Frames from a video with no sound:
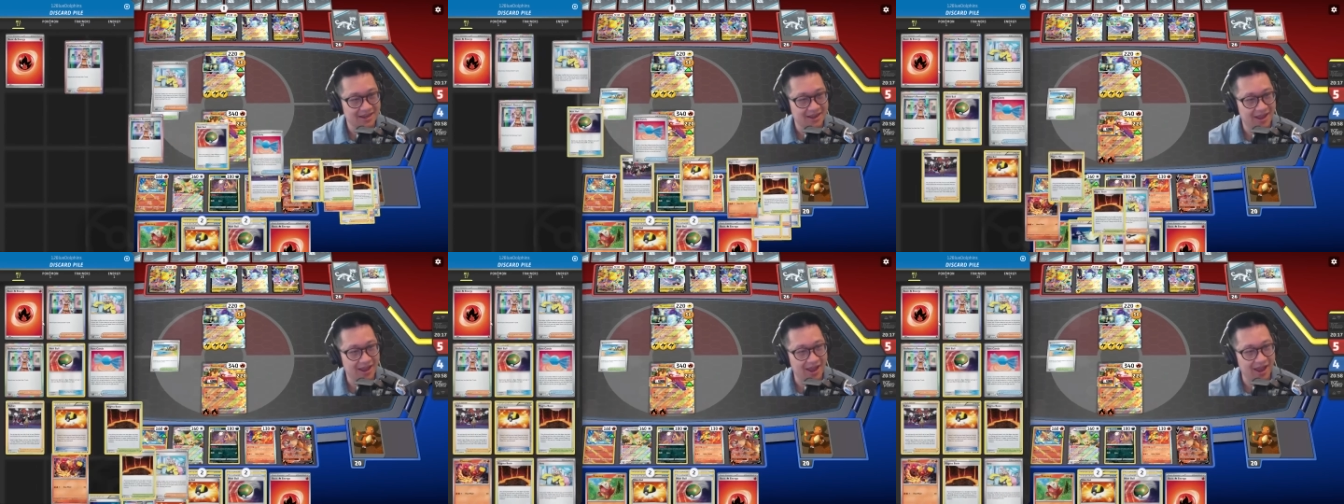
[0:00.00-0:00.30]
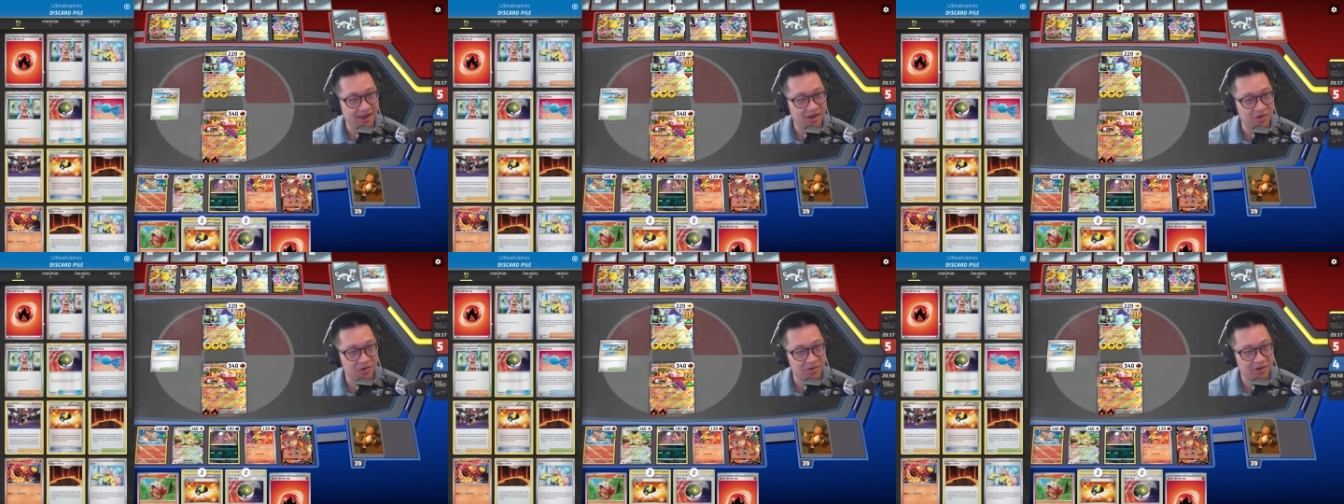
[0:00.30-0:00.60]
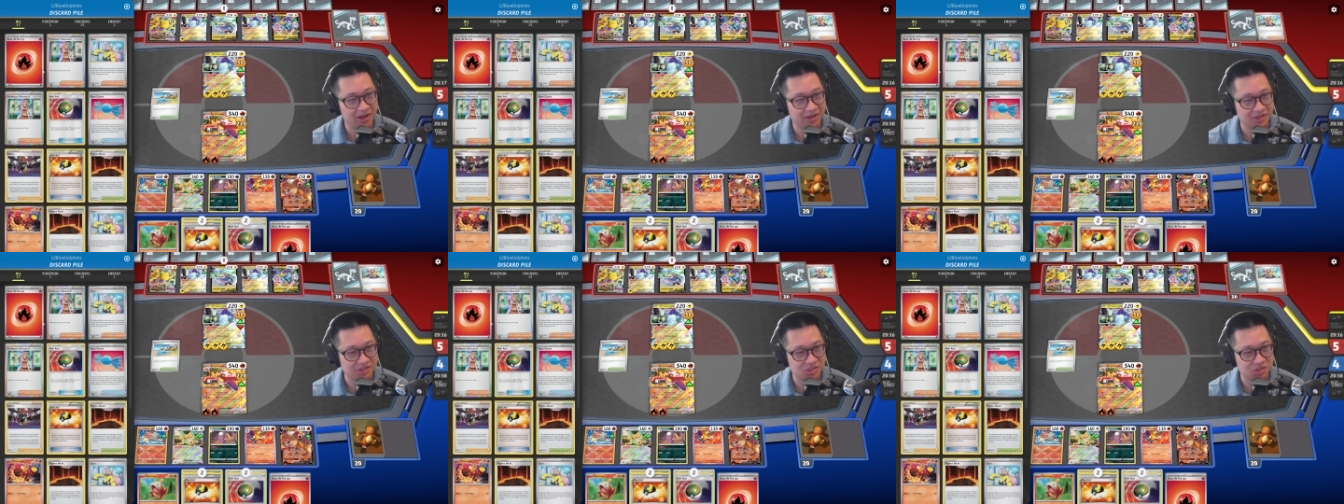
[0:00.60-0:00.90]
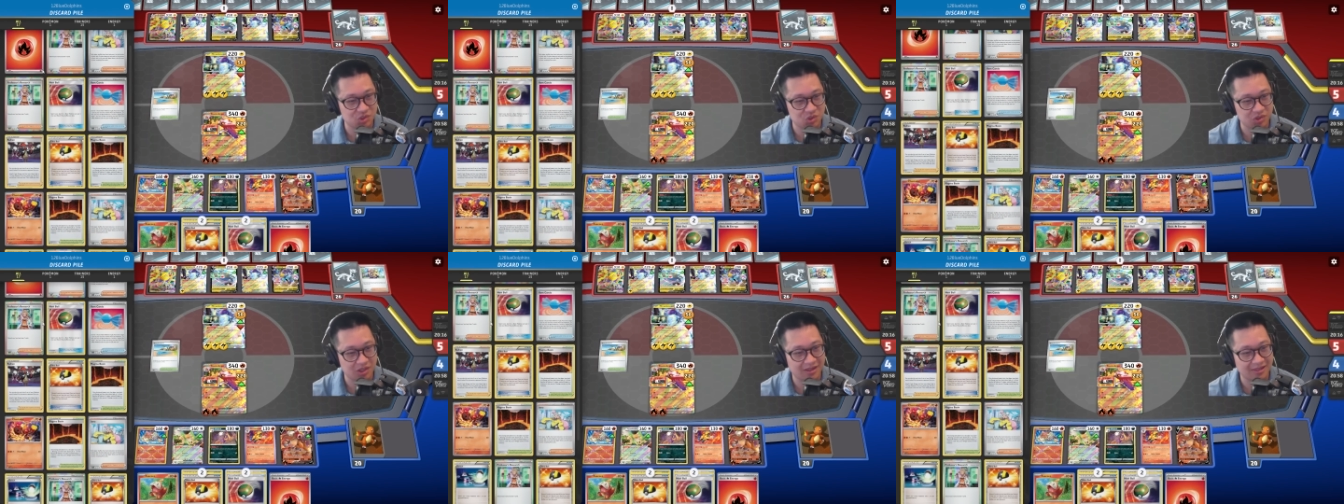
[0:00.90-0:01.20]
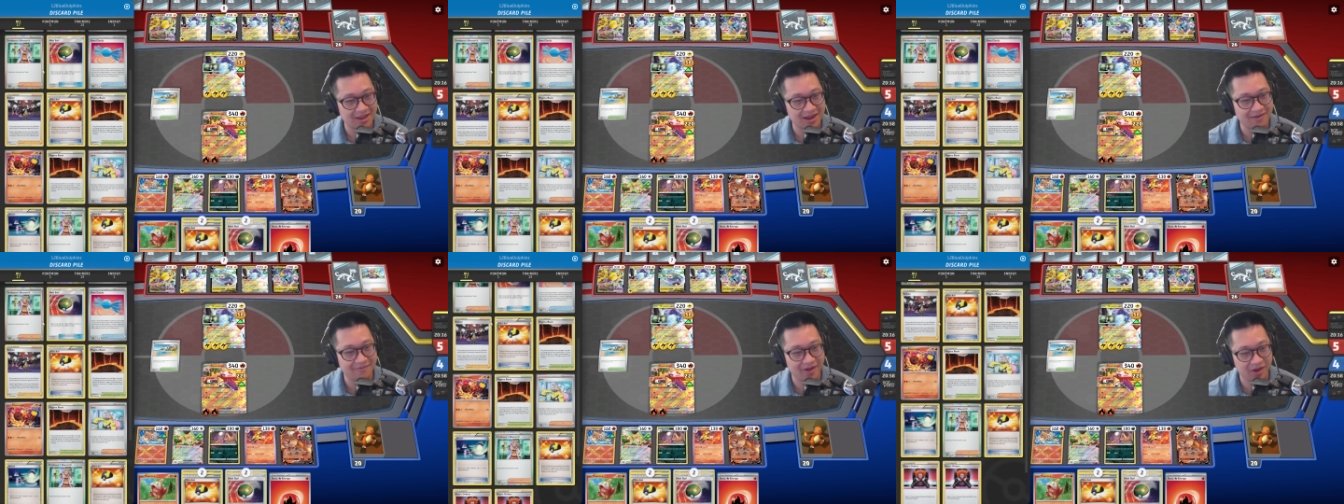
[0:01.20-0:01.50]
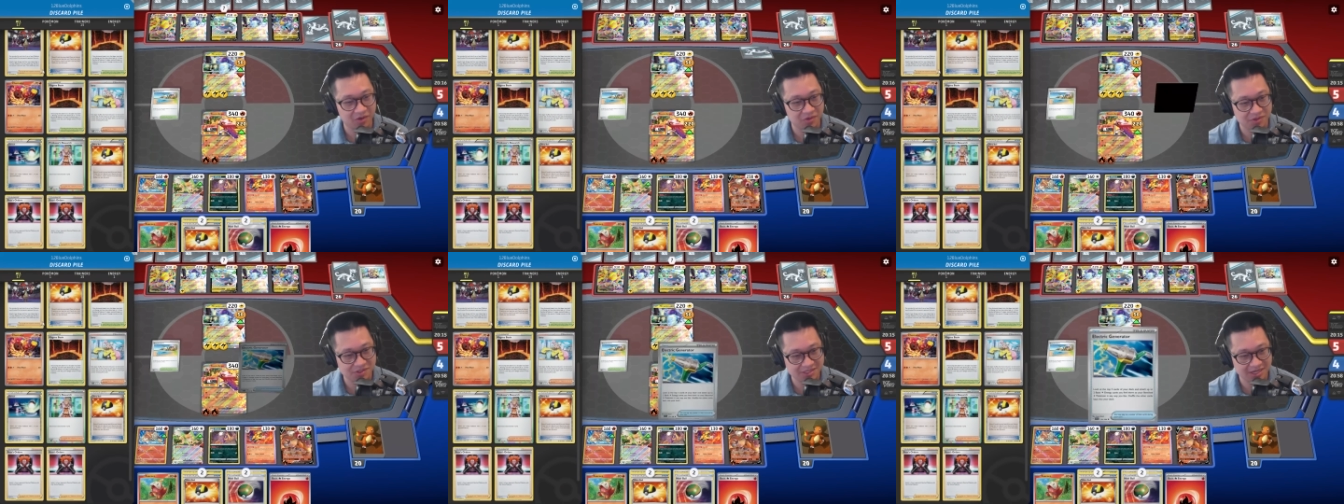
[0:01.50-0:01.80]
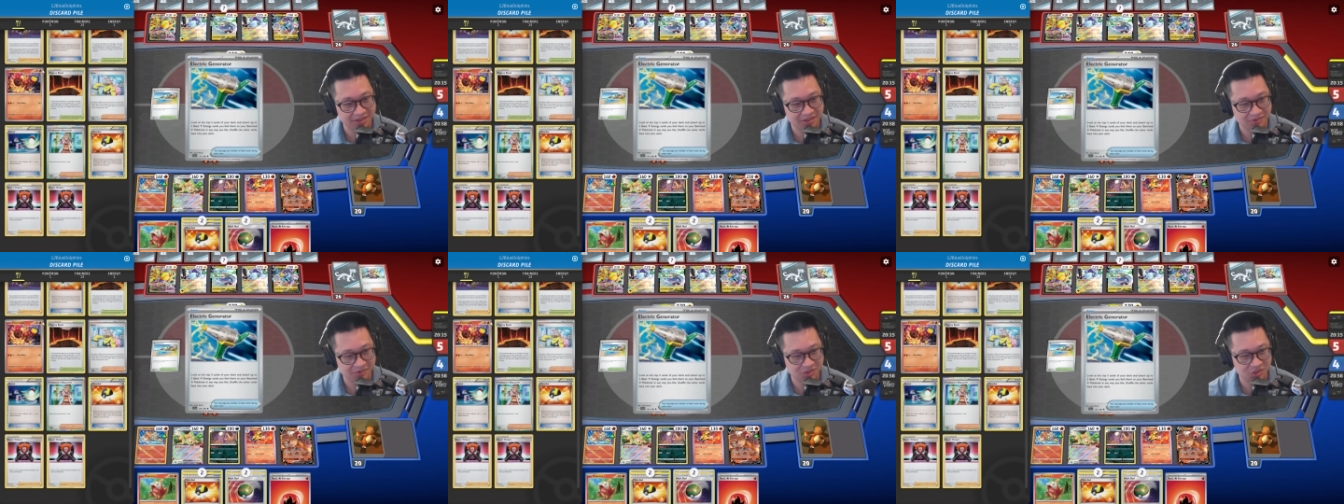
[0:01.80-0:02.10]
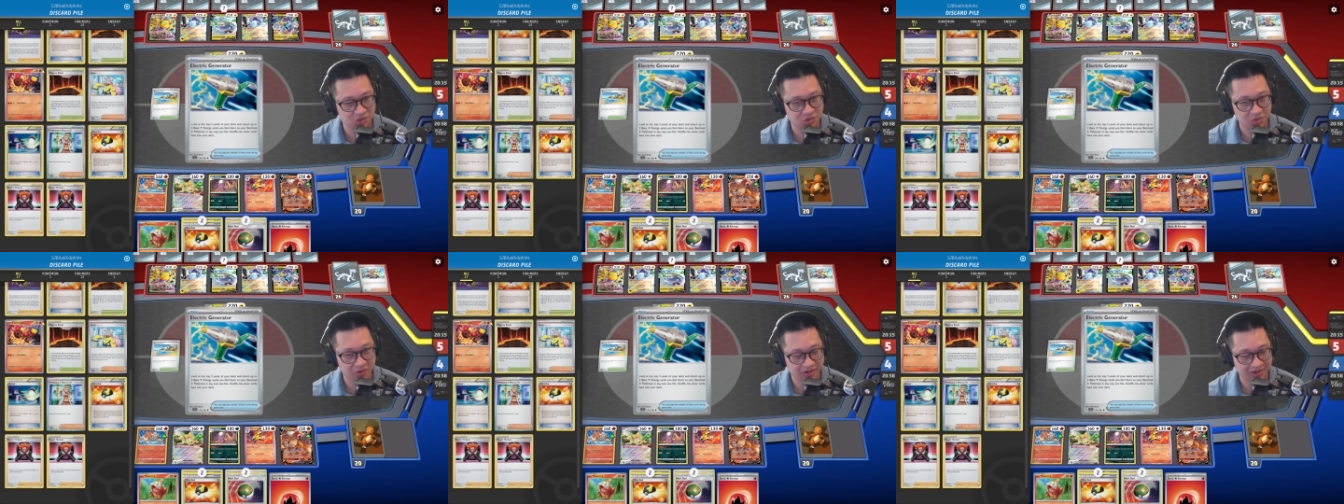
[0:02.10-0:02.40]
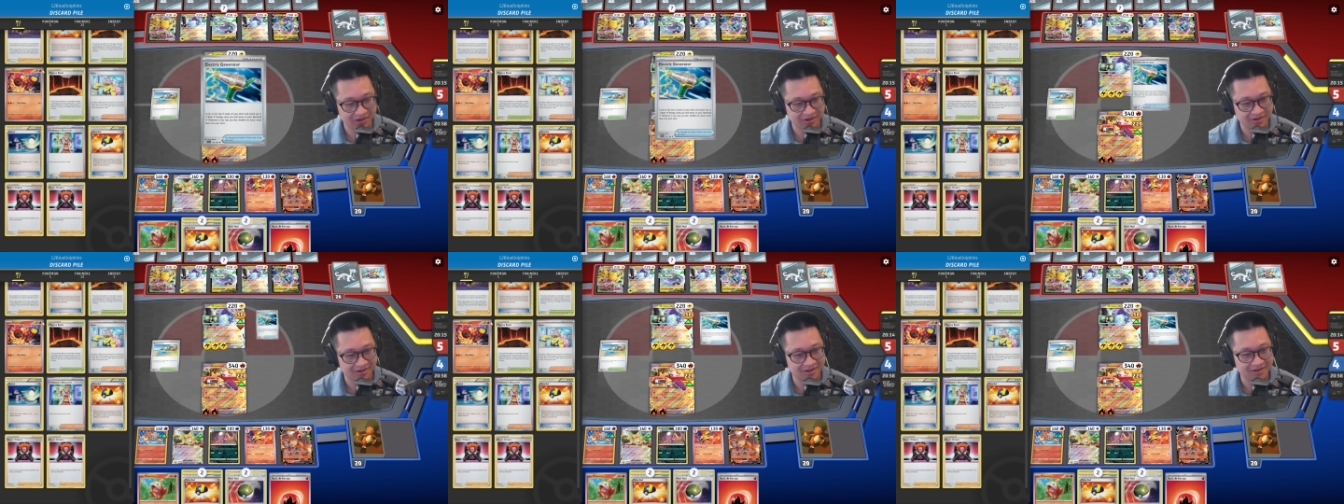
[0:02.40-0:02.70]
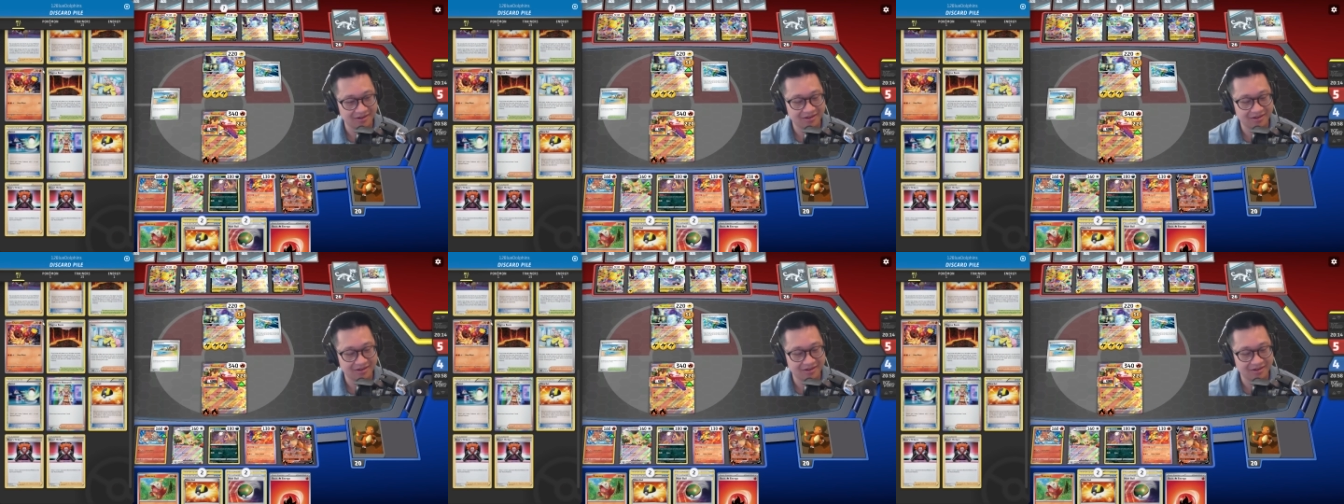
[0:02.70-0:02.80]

Uh, Iono got this. A lot of Ionos got destroyed here.